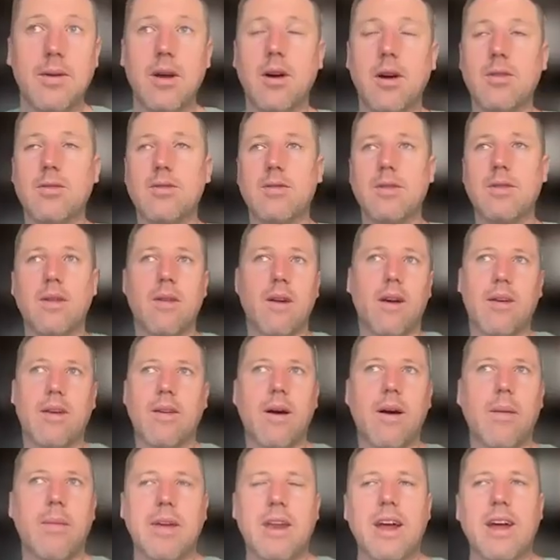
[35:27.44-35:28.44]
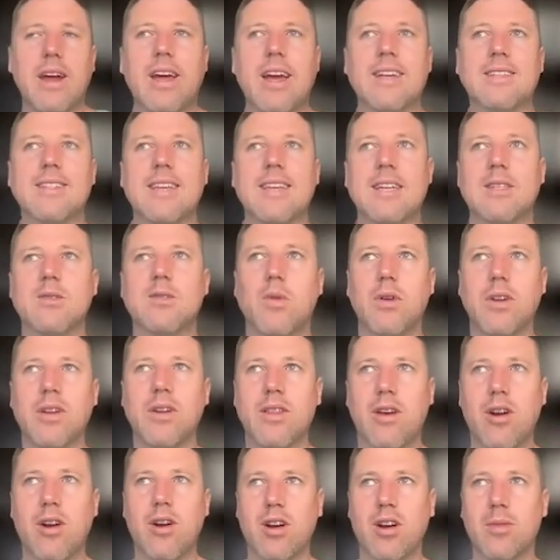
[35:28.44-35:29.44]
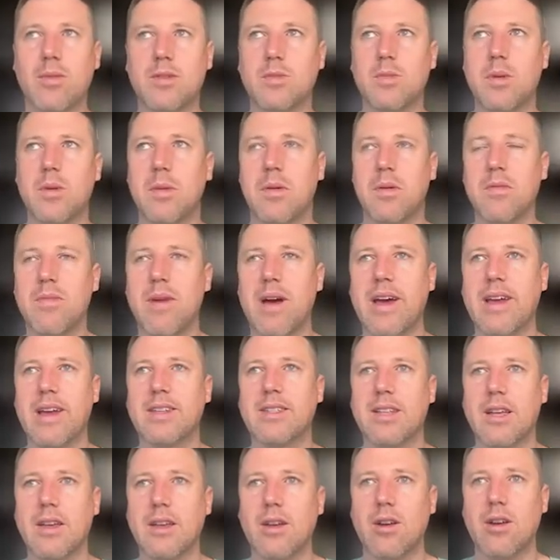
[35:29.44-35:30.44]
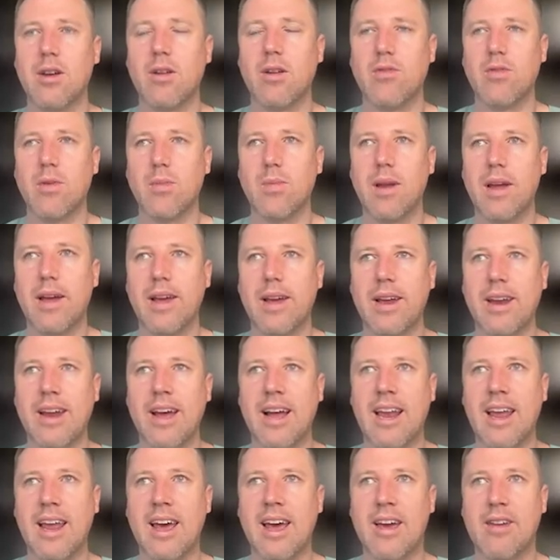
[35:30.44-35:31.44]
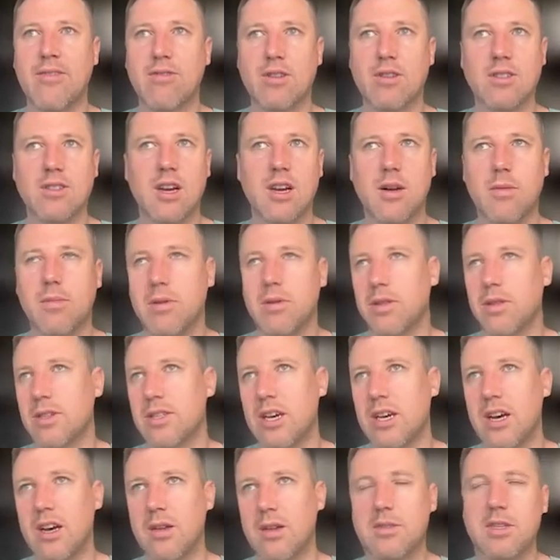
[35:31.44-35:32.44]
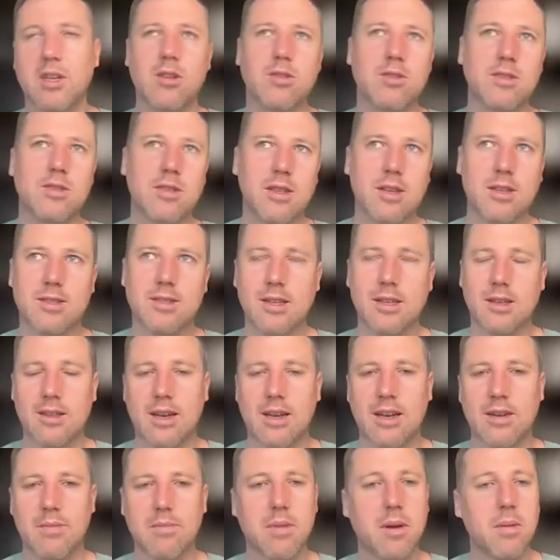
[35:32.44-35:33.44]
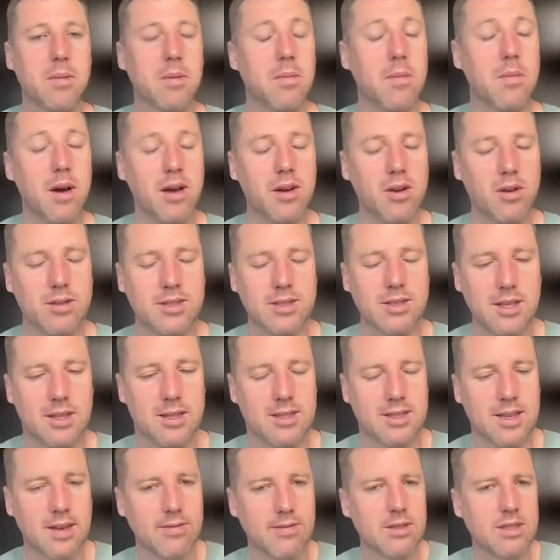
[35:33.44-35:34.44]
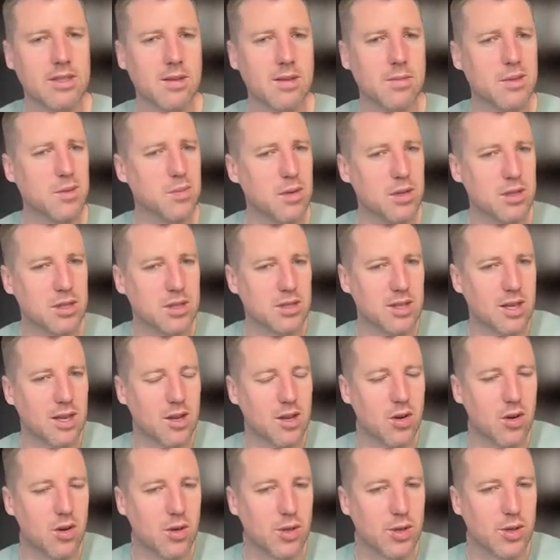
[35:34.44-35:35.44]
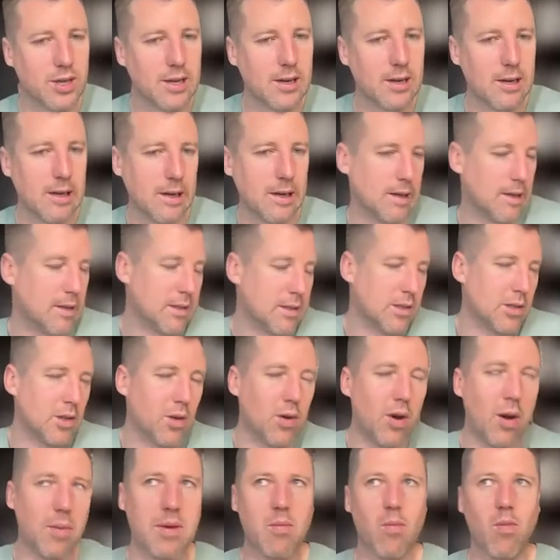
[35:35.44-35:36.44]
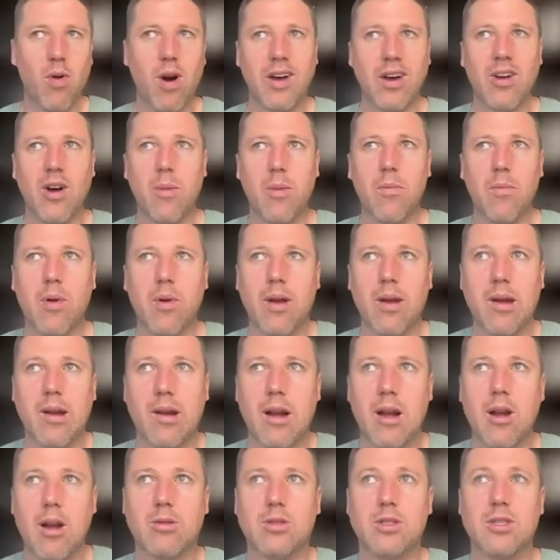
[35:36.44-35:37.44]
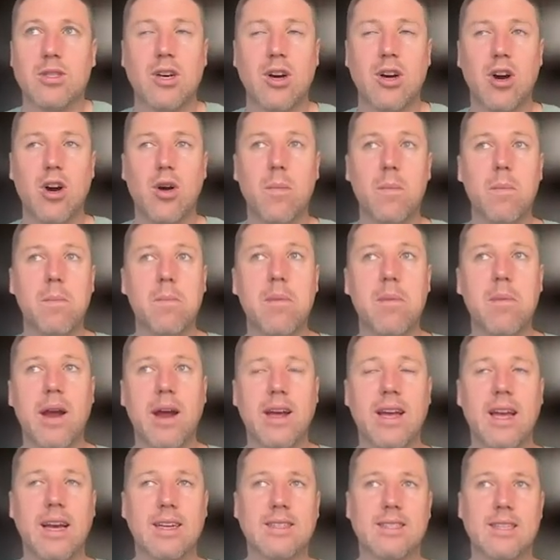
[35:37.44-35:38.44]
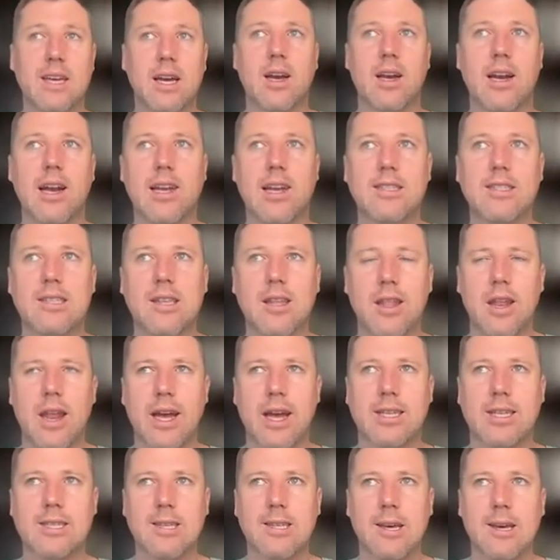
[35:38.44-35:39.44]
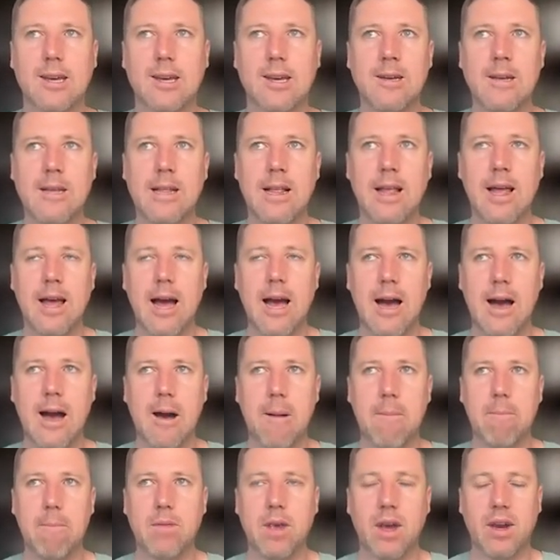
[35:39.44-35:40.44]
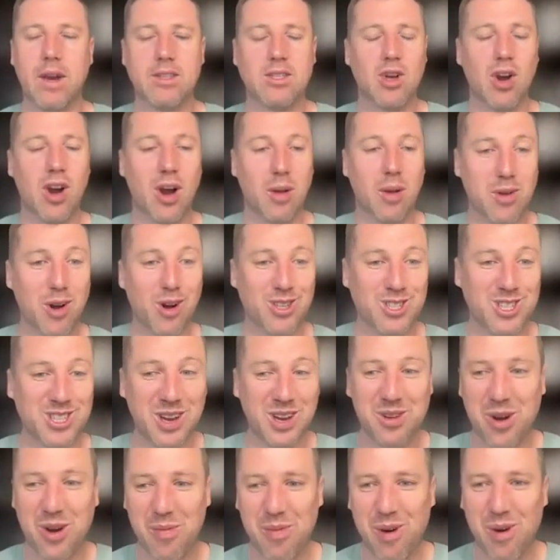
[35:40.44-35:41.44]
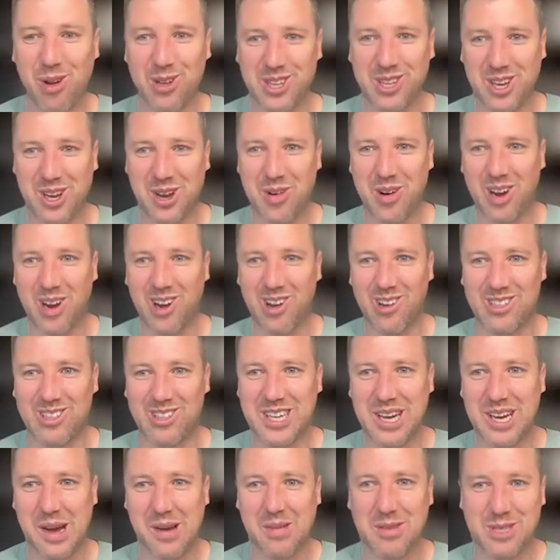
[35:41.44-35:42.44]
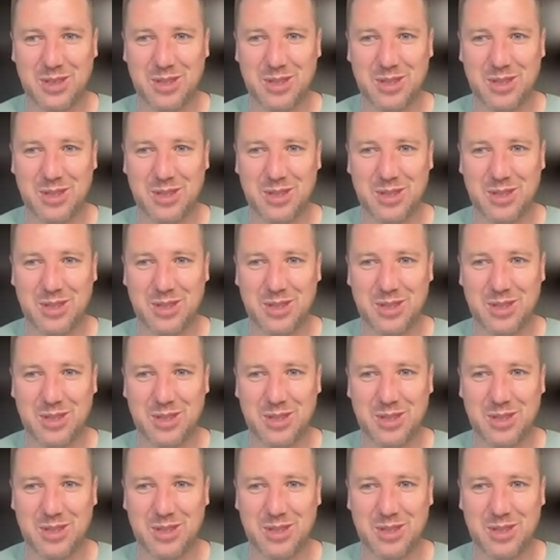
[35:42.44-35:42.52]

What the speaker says: Yeah, no, I mean, I guess that's one of the arguments people have made is that, if you're playing in LA, for example, the time zones and things like that, people might not see the sevens team as much as they could. So, I mean, why not bring it closer to home? But I guess that kind of leads to the next thing. I'm sorry, I'm conscious. I know I'm holding quite a long time.